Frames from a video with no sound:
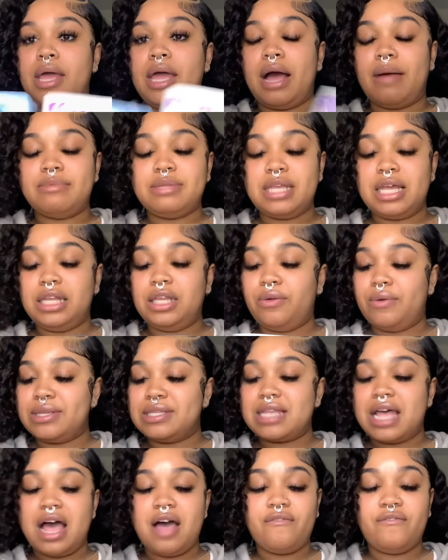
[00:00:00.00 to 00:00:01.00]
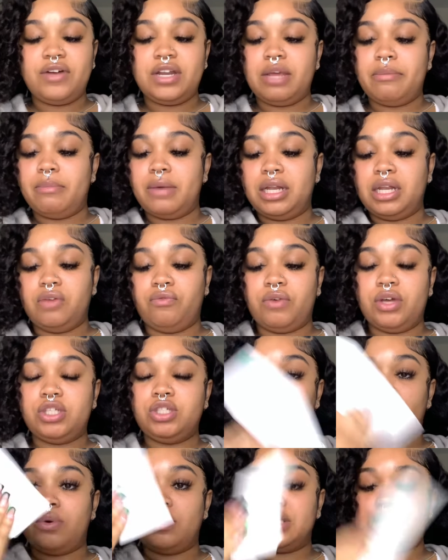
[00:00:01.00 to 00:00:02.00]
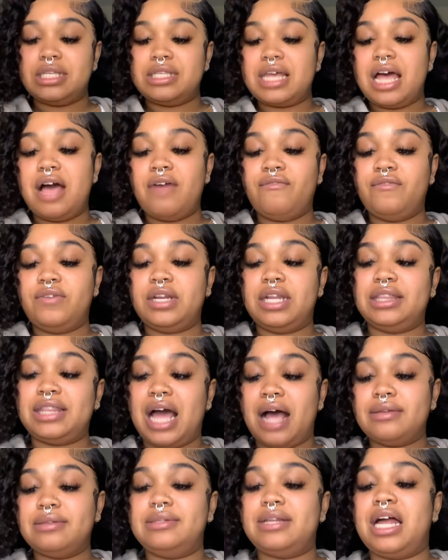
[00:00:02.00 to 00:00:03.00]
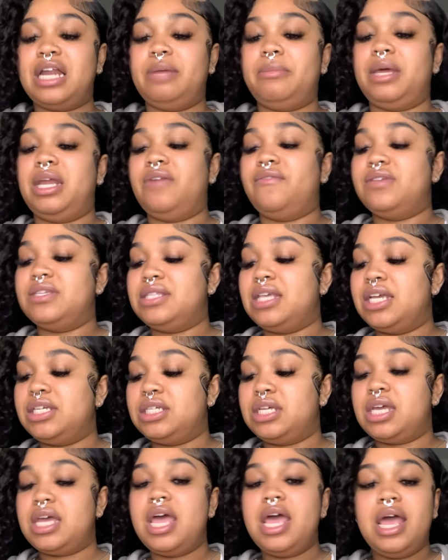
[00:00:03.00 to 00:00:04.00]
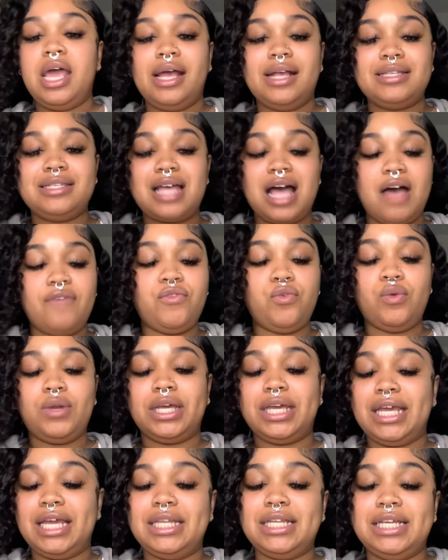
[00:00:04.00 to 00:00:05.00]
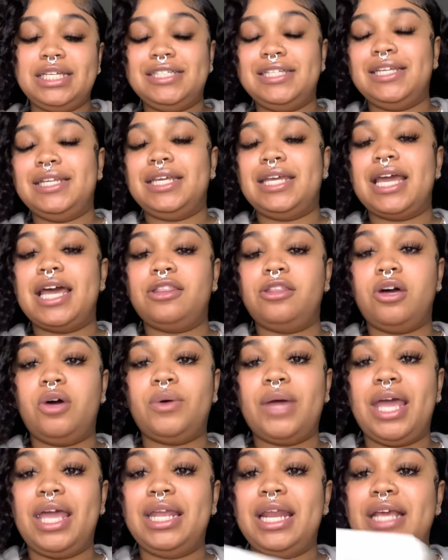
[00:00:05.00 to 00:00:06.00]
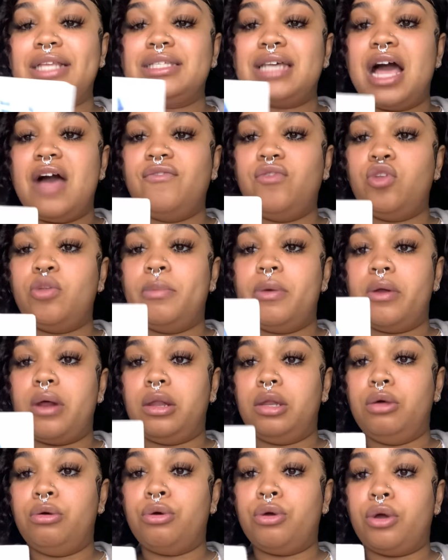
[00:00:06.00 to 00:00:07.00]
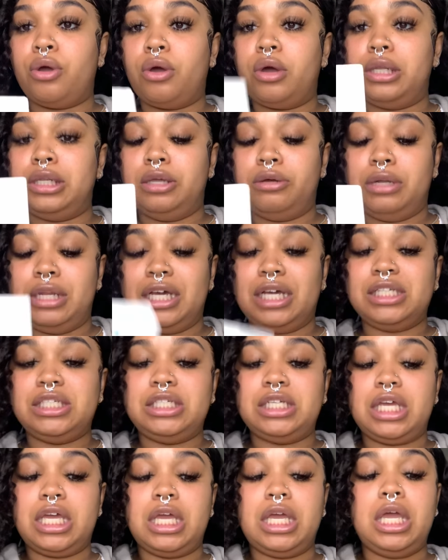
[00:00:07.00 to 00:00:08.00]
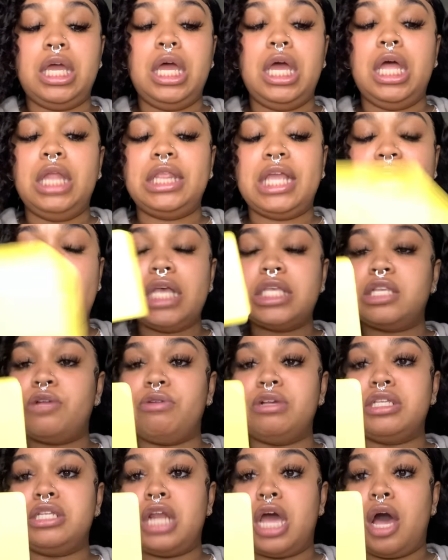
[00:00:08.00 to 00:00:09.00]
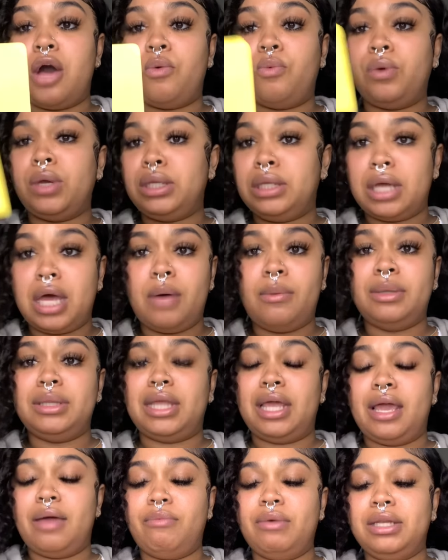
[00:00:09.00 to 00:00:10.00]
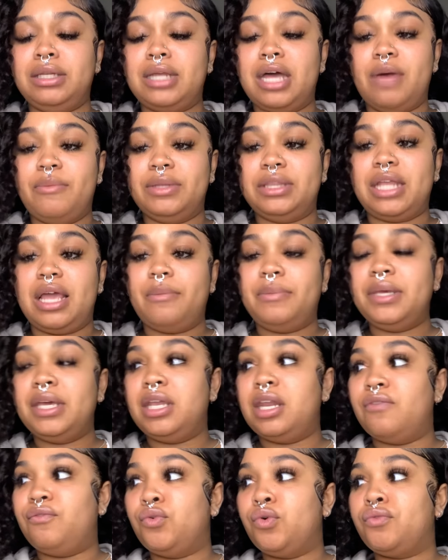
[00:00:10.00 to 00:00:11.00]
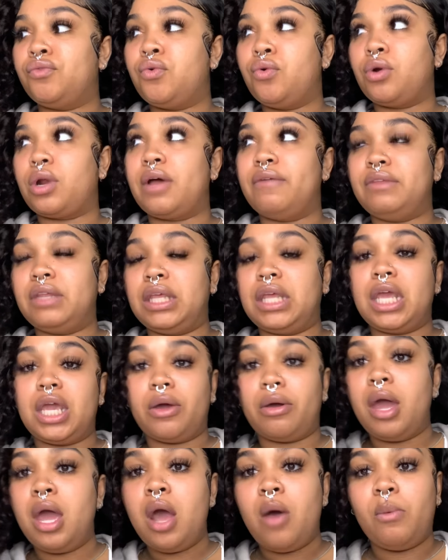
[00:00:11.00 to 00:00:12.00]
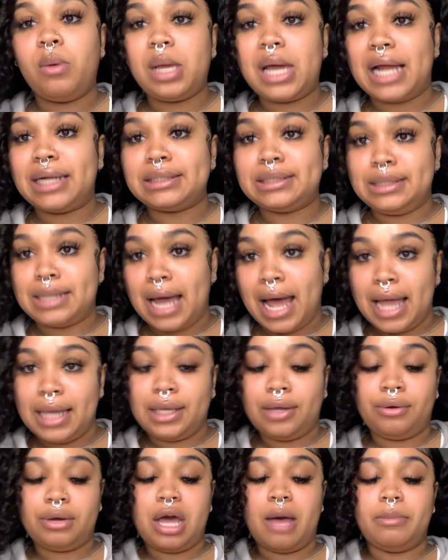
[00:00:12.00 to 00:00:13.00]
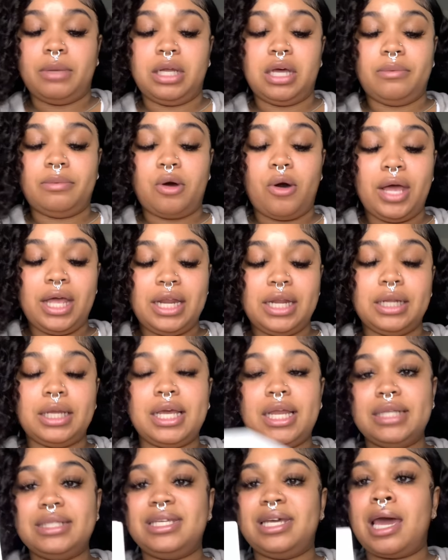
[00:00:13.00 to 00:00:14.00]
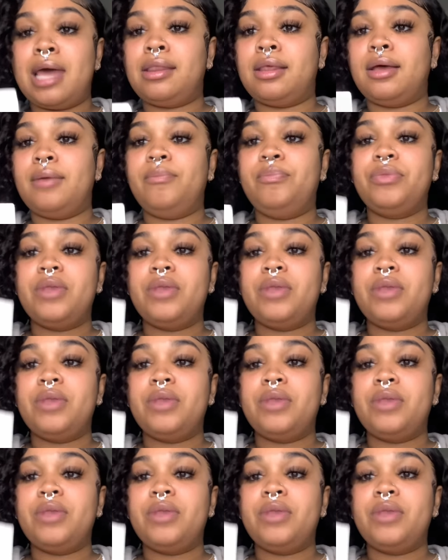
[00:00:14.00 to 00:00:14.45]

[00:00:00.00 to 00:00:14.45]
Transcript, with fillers: I'm telling you, it's time for the money rituals. It's time for the one thousand dollar manifestation. It's time for you to get this shit together, okay? It ain't time for you to be on a little girl, little nigga shit. The answer is no. We done with that. We done with that. We in the fourth quarter of the year. We got this nine year coming up. Go ahead and get it together.